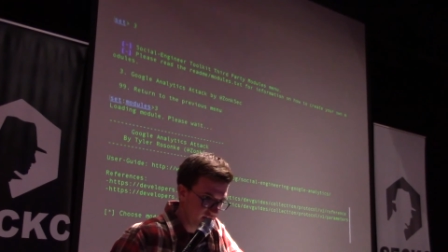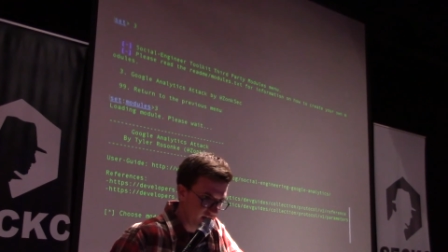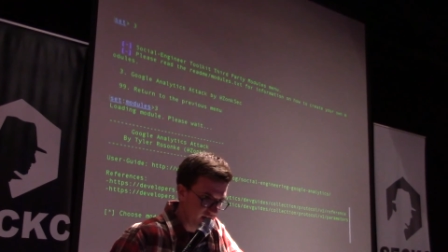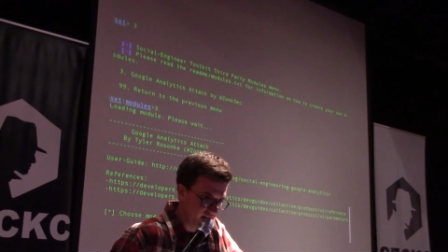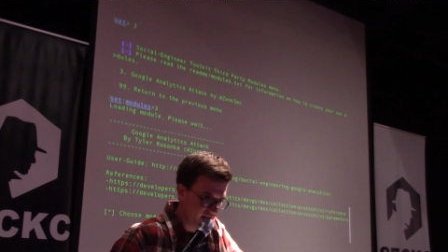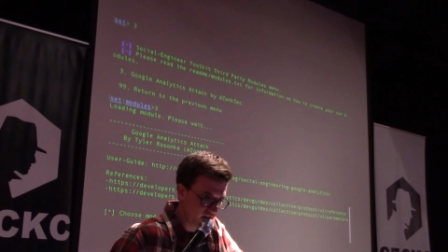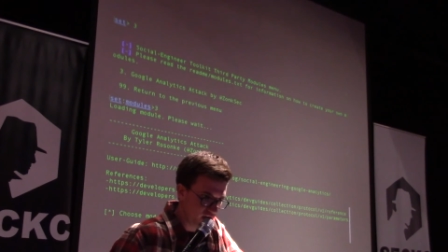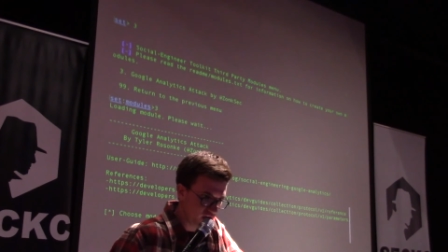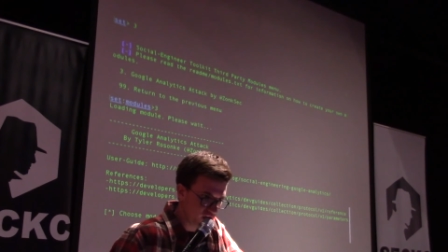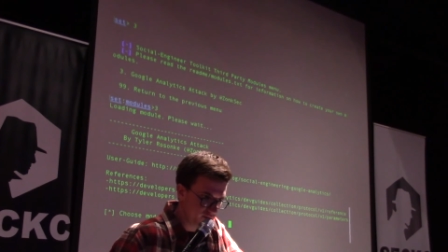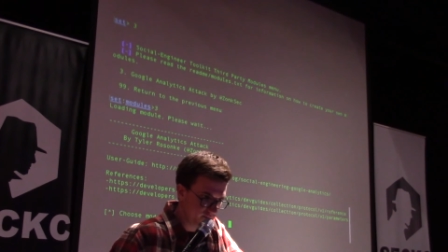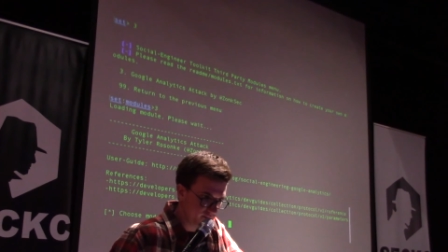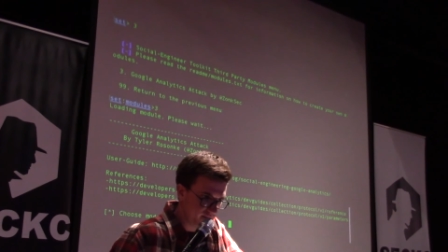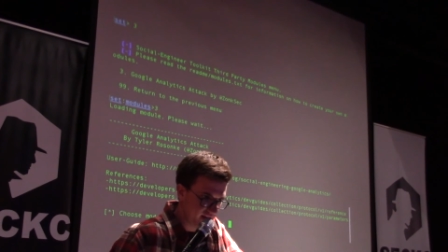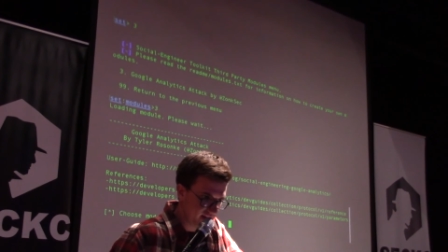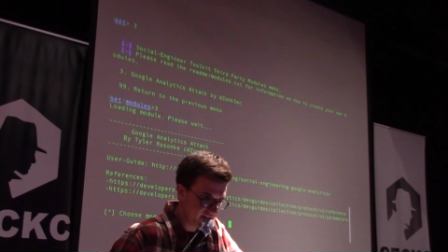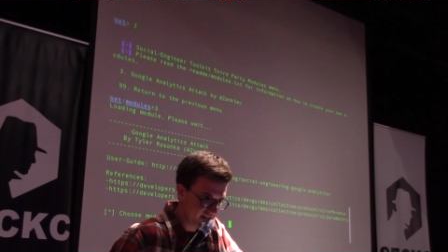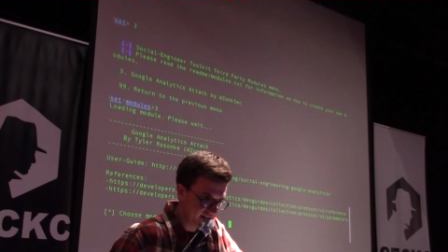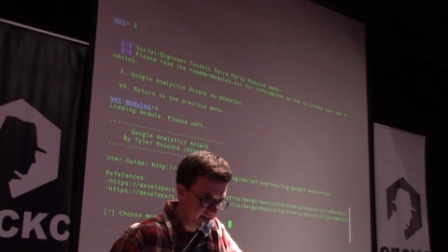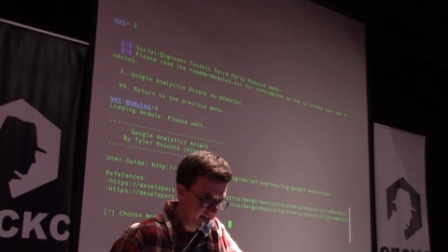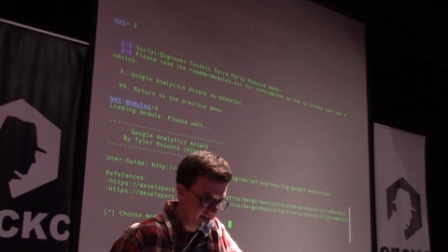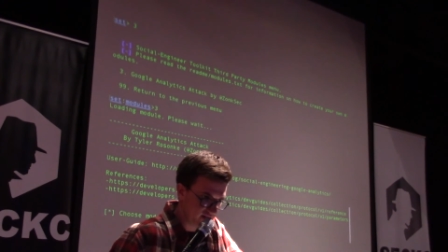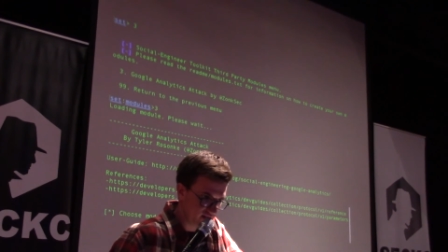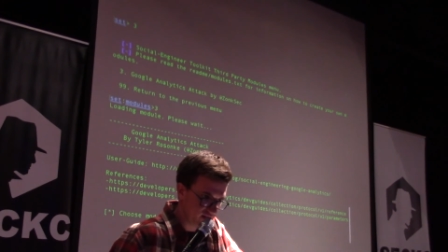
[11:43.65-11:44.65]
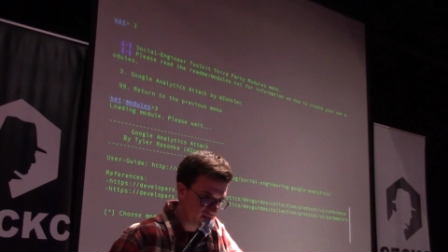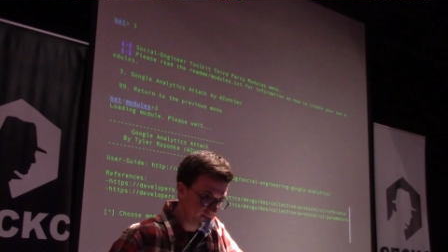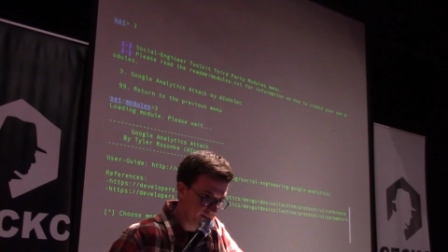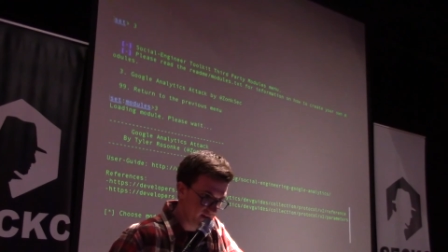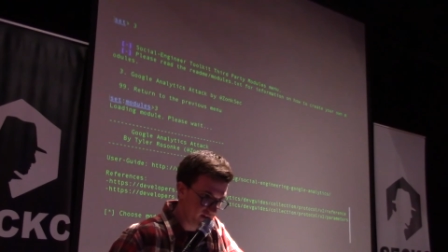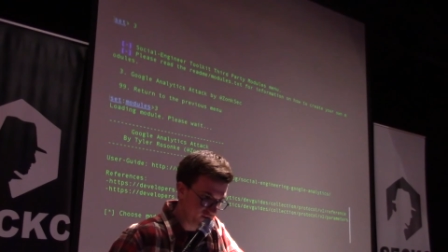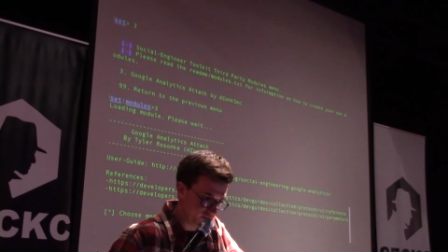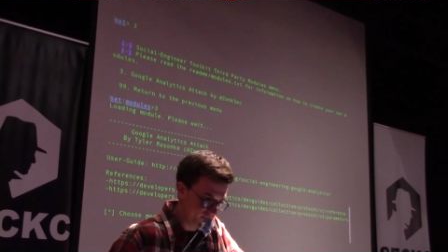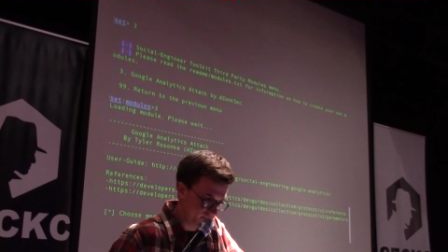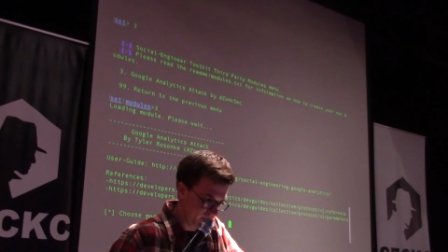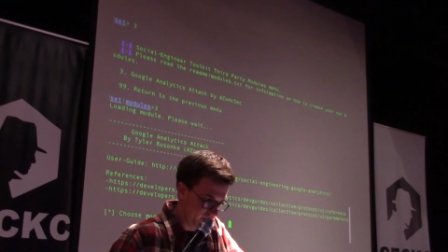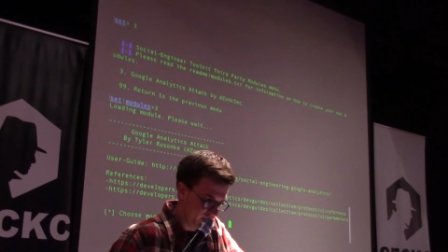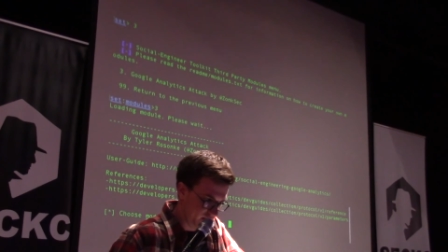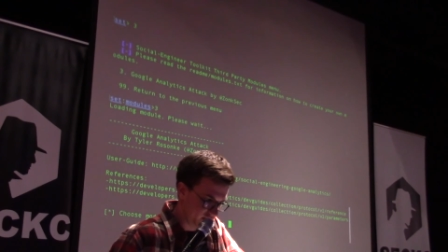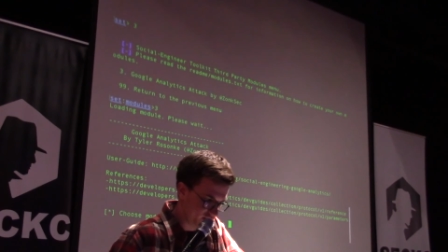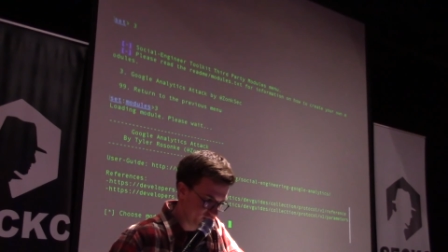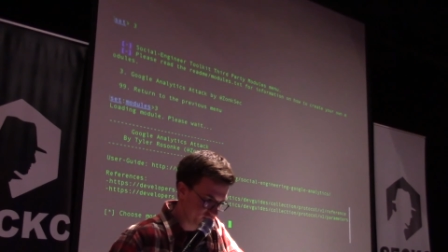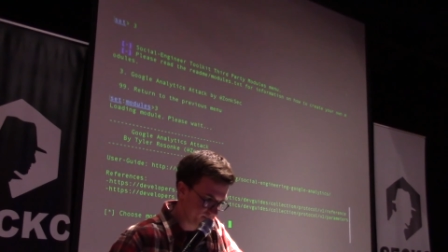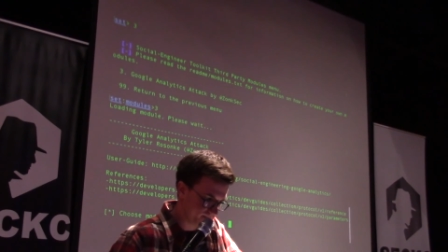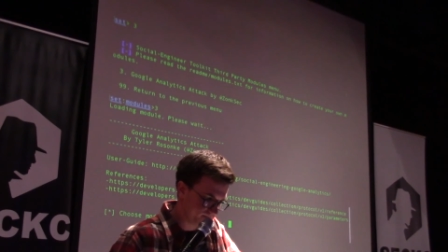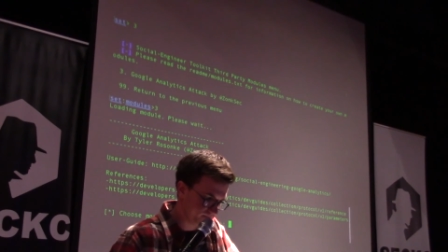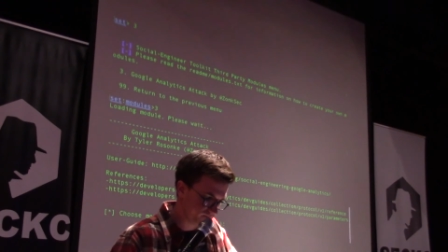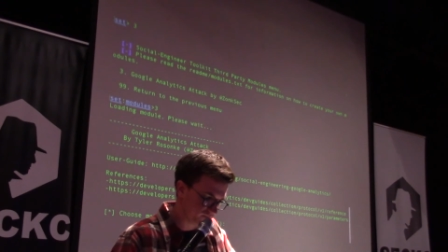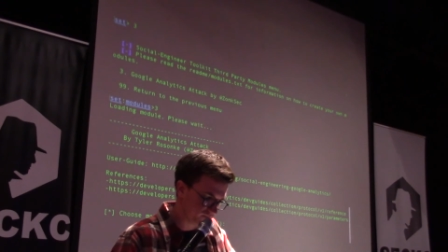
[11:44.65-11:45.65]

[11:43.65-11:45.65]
and all the metadata about the page.